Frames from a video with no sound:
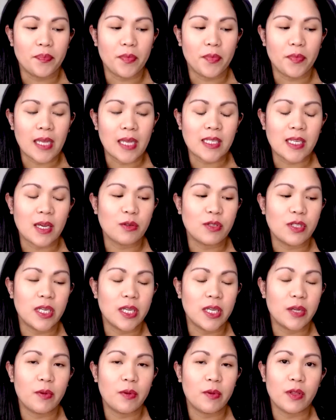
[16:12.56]
as I was
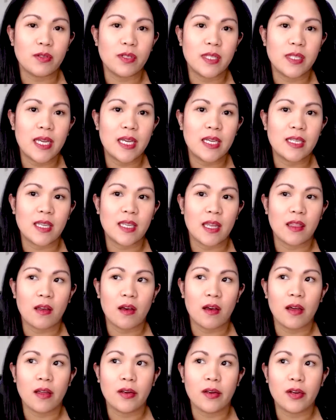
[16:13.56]
dealing with those things, I
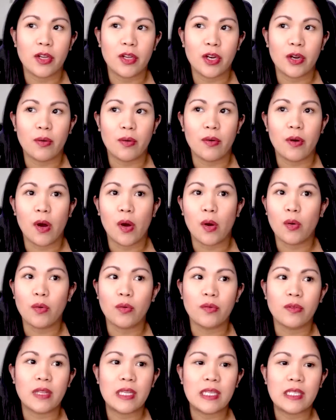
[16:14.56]
thought,
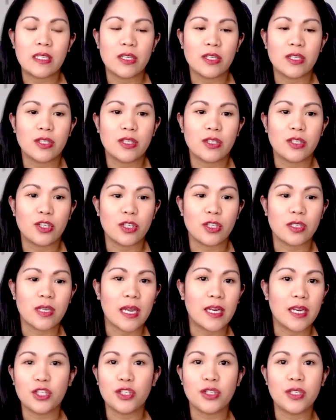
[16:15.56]
oh, this is just,
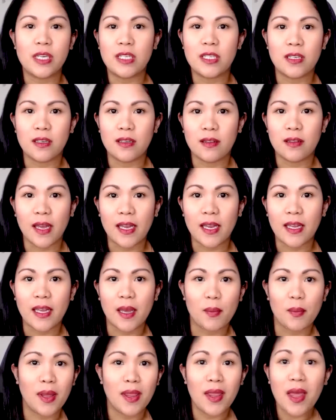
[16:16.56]
I just need to like
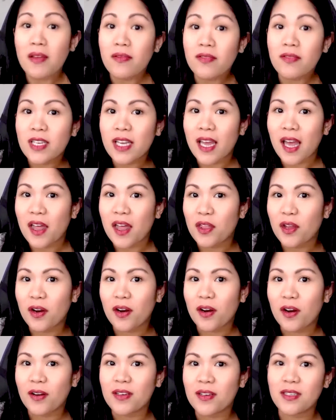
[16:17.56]
get my life
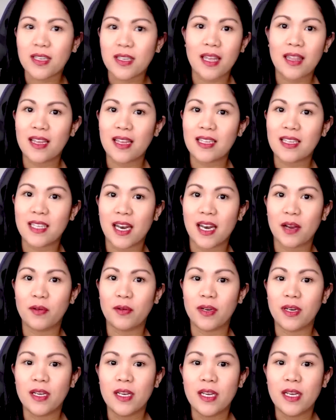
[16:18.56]
together. It's like things that I
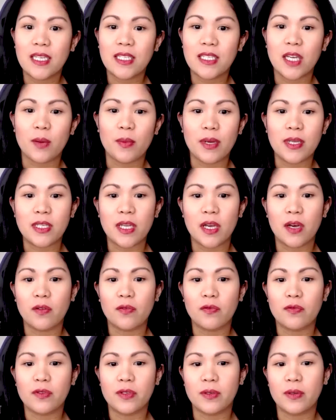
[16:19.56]
would tell
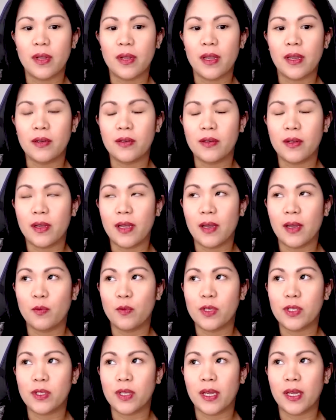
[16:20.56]
myself, and
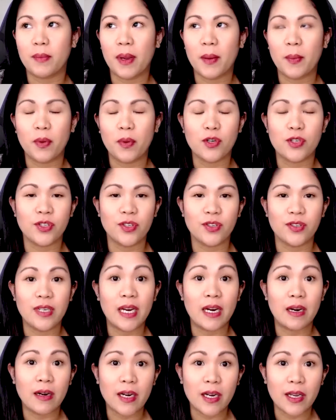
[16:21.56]
was like my personal
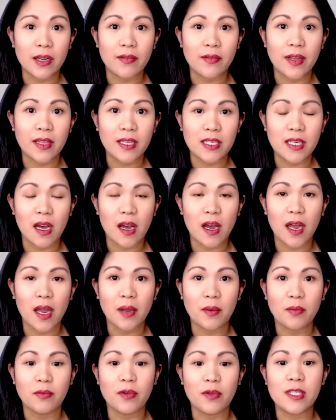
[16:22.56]
narrative at the
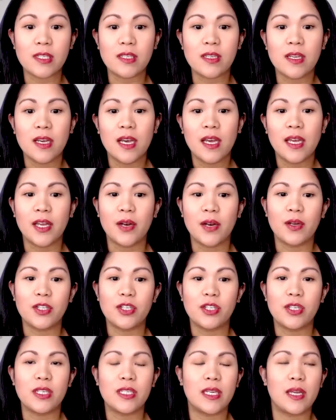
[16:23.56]
time was, I
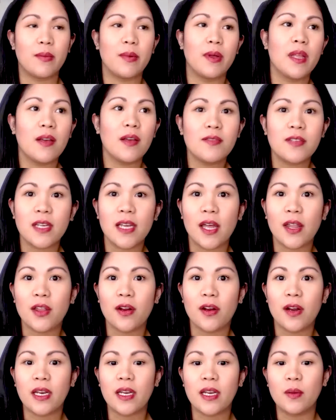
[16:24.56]
just need to get my life
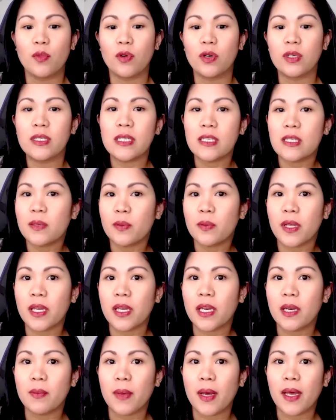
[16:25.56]
together. I need more discipline
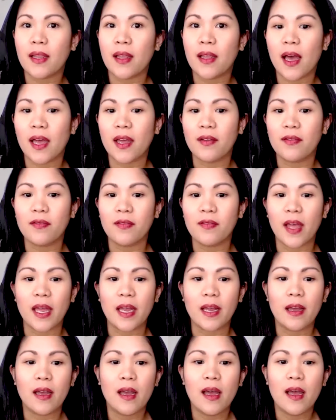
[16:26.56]
in my life.
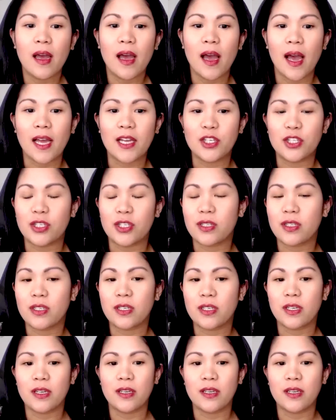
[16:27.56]
Like, I just